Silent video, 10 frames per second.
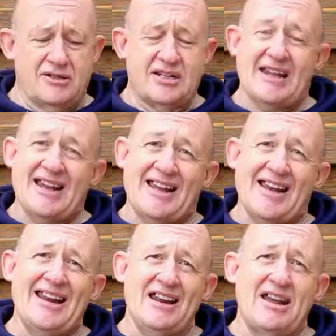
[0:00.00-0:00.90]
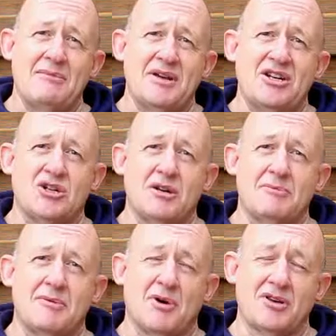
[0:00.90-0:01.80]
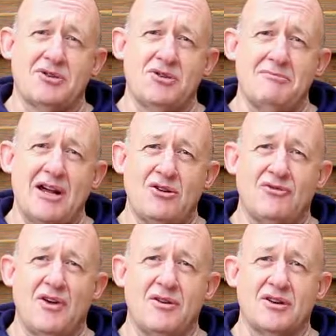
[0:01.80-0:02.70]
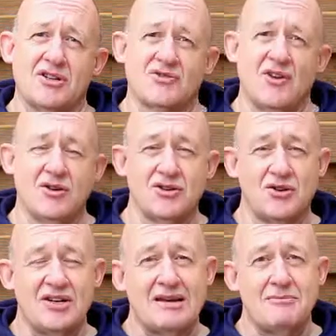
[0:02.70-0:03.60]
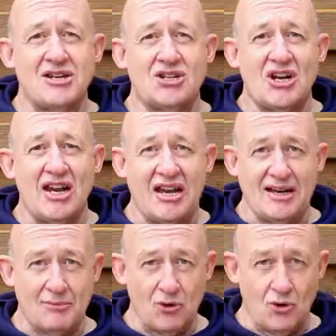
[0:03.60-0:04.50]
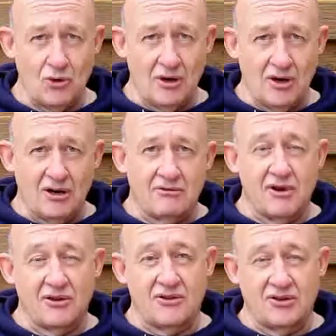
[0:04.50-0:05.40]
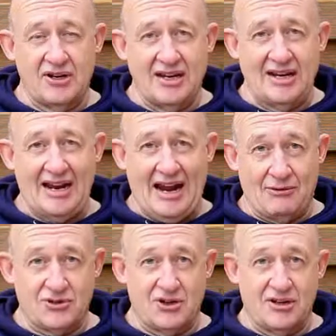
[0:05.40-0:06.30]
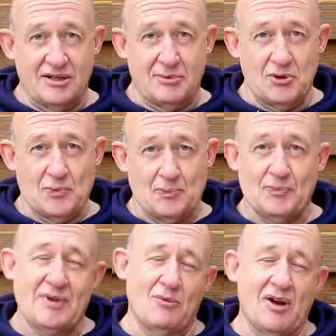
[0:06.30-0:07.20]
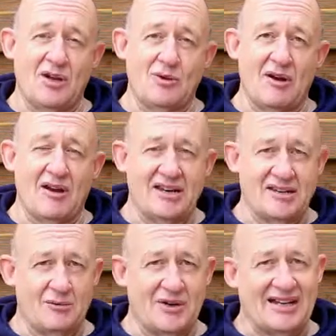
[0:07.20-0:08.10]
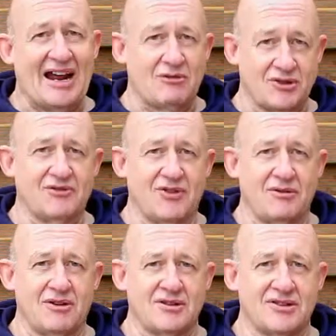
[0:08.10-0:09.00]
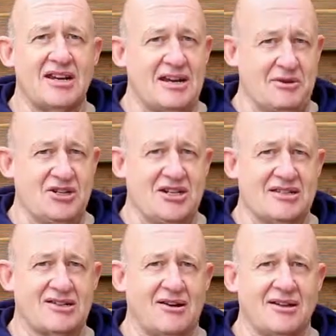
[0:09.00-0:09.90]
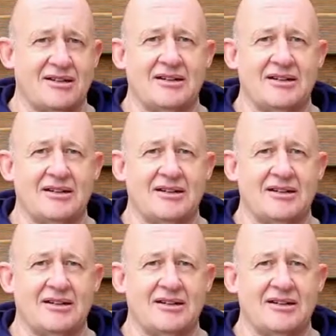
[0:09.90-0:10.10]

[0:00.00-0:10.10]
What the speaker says: get a clear image, but by doing manual focus on the image in the ball rather than the outside of the ball. That way you won't end up with an out of focus image inside.